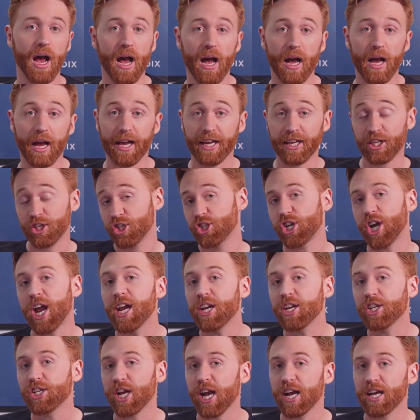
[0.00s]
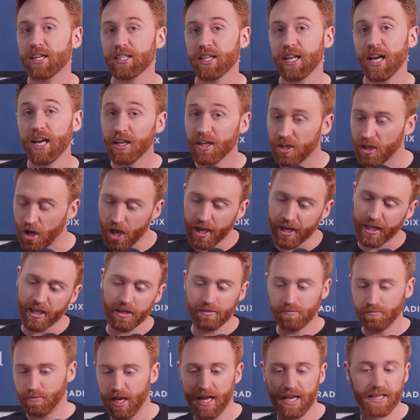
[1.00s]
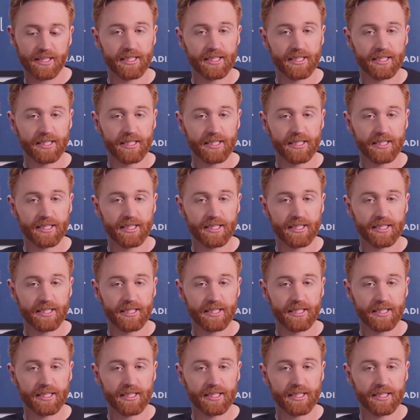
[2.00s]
exchange asset, like let's